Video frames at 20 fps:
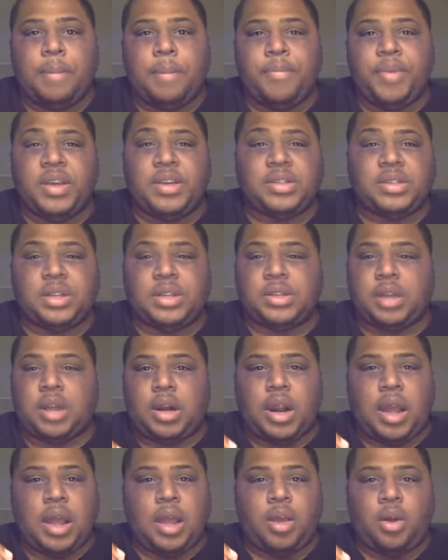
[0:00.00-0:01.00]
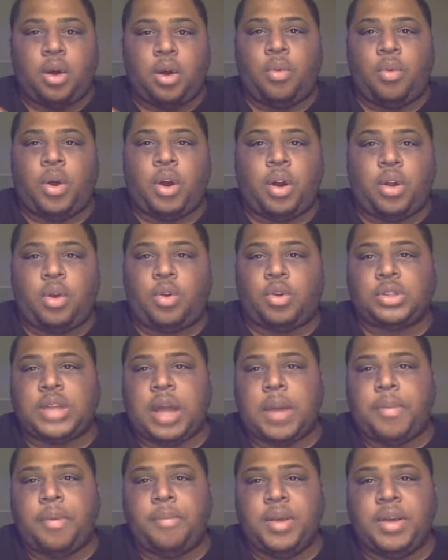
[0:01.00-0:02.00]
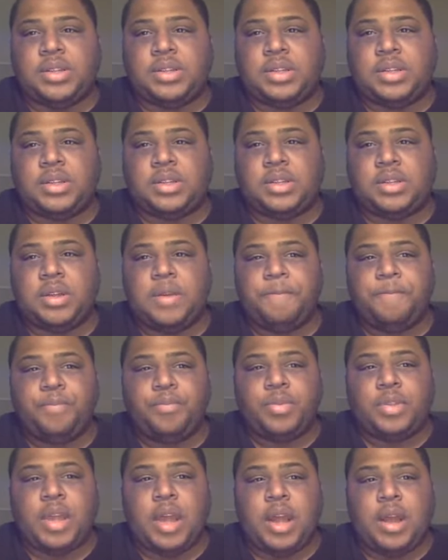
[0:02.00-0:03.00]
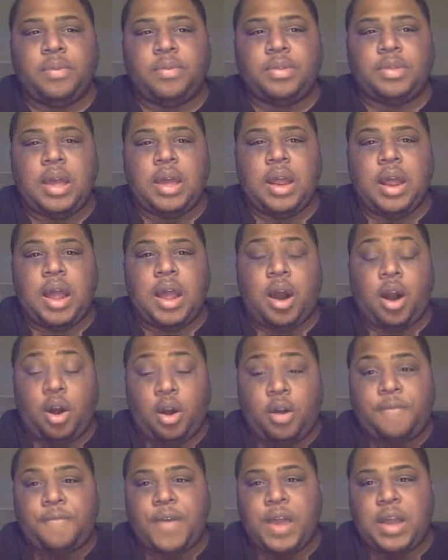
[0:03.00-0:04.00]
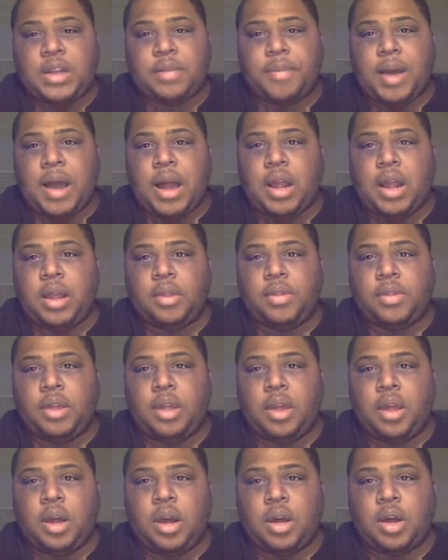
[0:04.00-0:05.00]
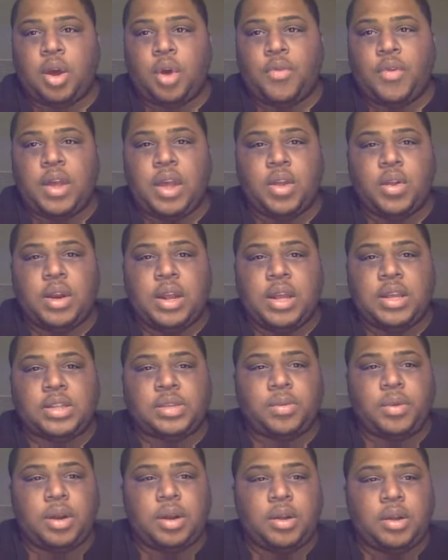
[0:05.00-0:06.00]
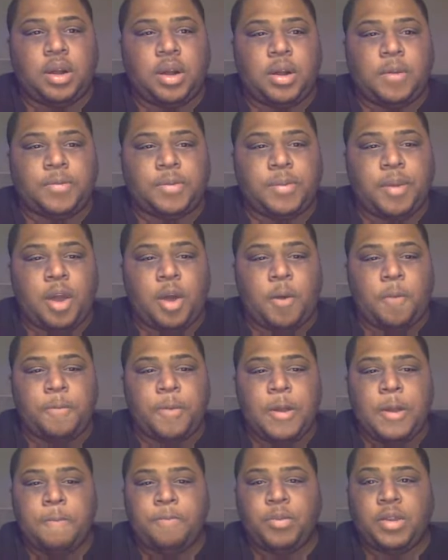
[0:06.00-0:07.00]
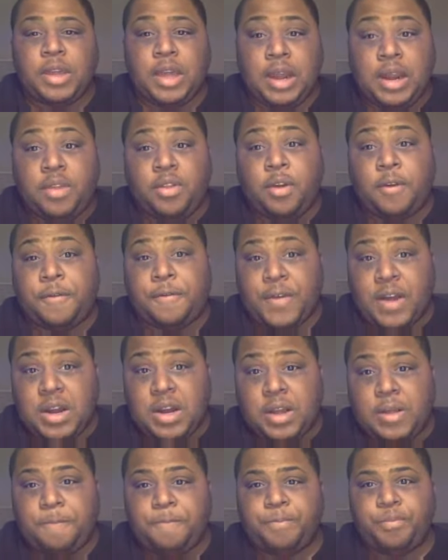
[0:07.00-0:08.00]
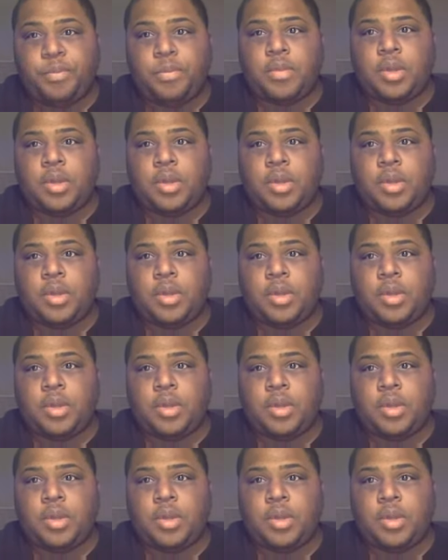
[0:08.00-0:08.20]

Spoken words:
business or one of those type of businesses that are affected by the COVID, and you need some help getting your funding